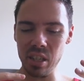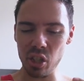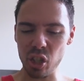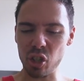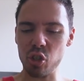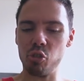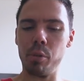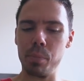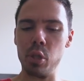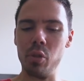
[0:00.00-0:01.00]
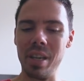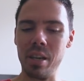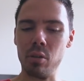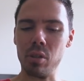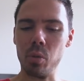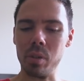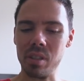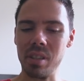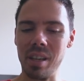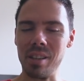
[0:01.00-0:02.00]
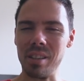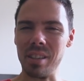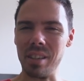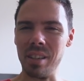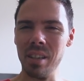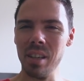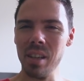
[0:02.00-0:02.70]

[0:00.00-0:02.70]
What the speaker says: Just strips you down to a skeleton.